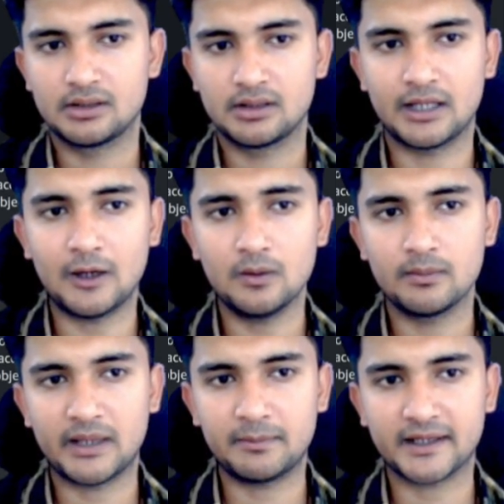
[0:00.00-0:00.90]
Now
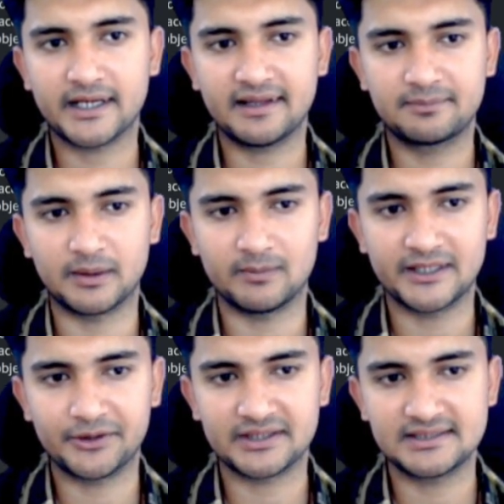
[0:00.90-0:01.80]
my bucket is public.
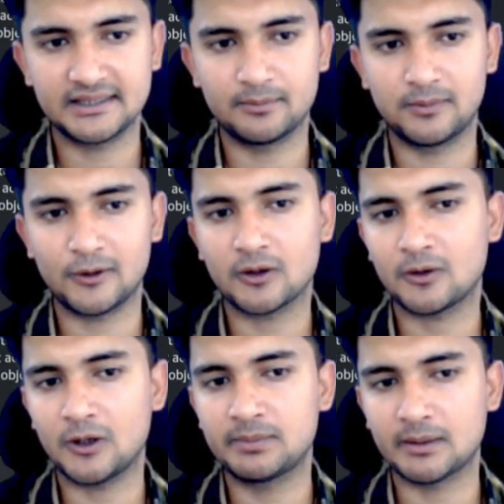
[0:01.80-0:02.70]
You can see block
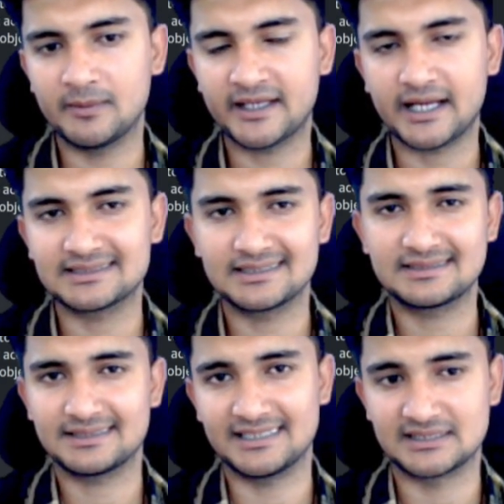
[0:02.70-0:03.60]
all public access
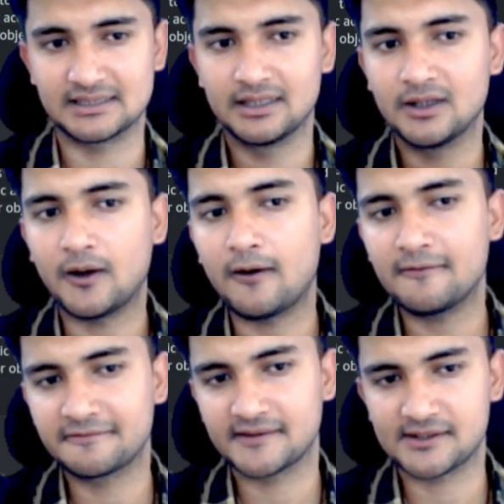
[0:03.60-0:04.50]
is
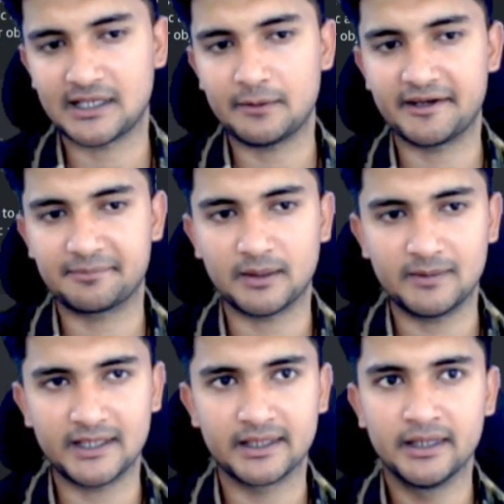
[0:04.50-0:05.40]
off. So now it is
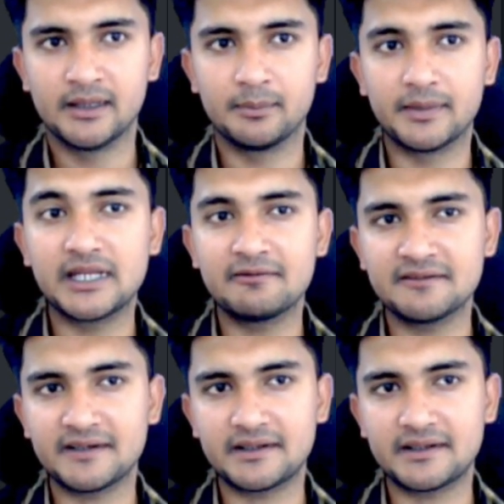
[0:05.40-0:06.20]
public. But even if I